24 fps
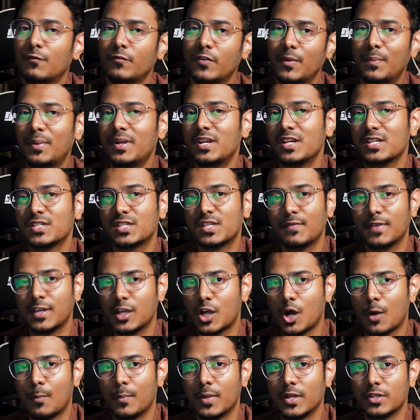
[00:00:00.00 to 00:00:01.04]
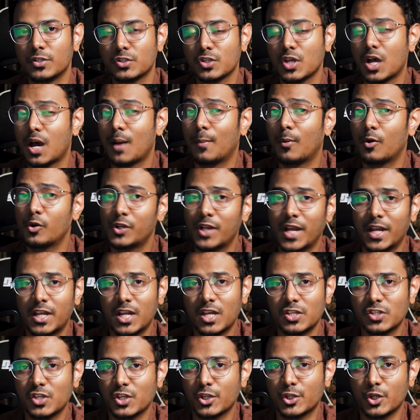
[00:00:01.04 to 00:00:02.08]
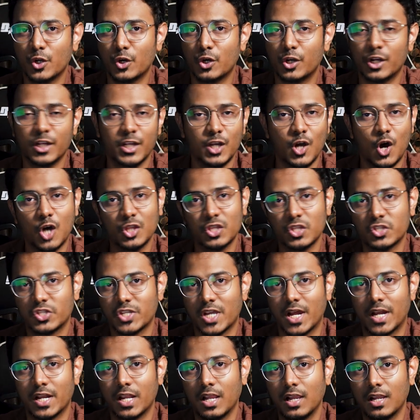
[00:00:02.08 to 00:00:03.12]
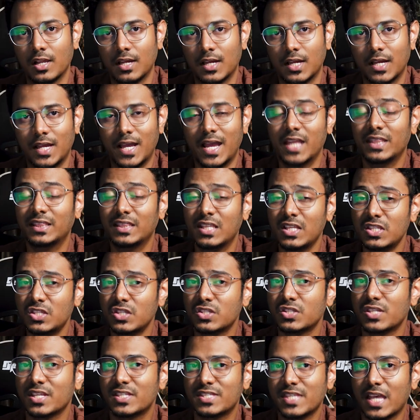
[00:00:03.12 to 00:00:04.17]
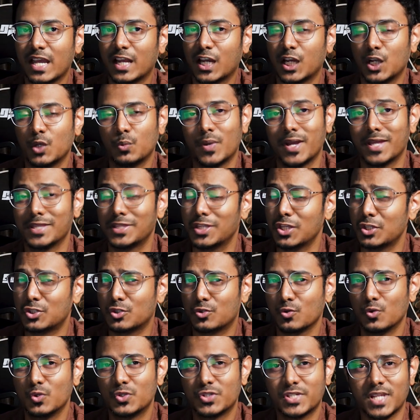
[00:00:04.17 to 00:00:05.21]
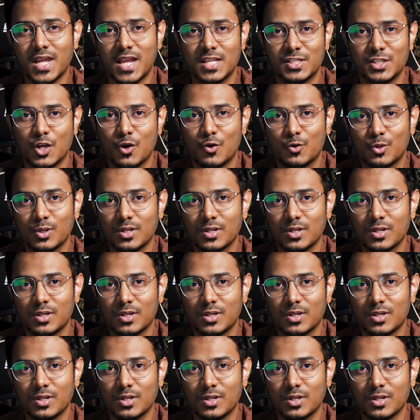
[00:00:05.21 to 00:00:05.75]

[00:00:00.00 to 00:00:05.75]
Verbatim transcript: We've been receiving comments about data security on the channel and this is exactly where this tool stands up.